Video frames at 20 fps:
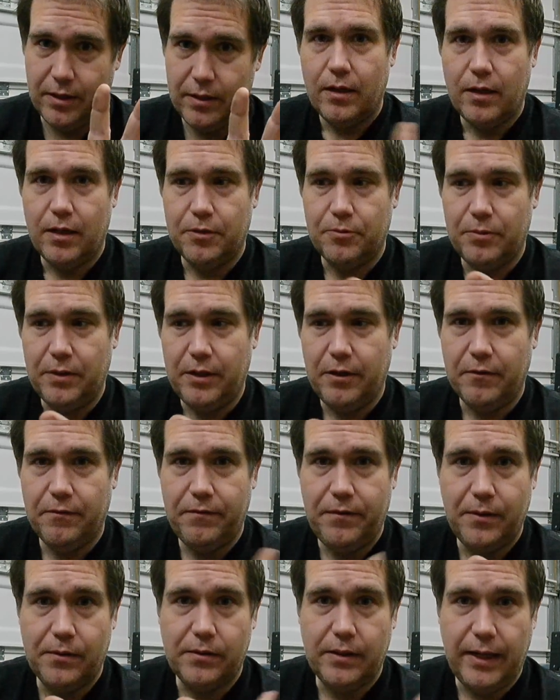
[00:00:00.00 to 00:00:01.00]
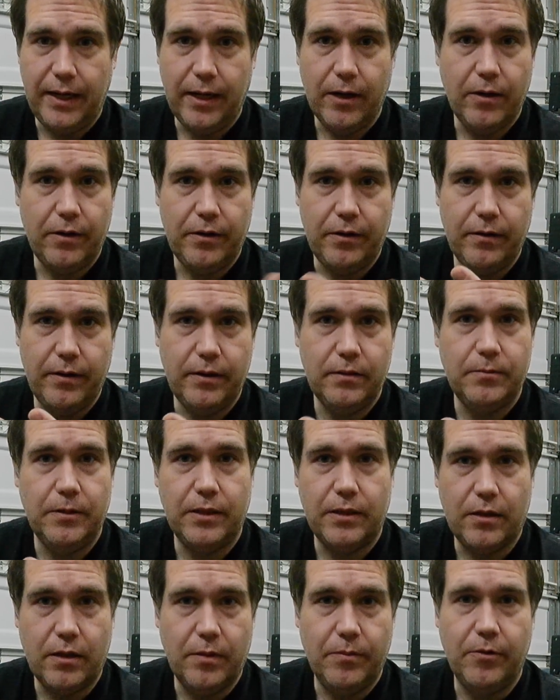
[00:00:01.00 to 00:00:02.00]
Because with your fuel and air, you're dealing with
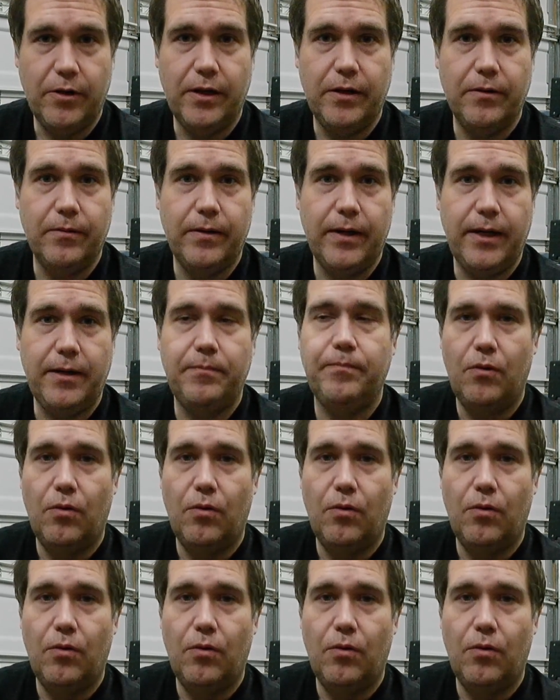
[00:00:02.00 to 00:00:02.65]
a carburetor, right?